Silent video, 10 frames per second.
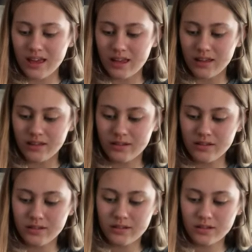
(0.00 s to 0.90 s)

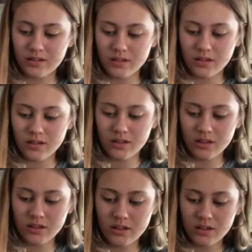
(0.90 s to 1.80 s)

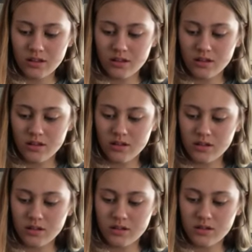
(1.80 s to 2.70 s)
[no speech]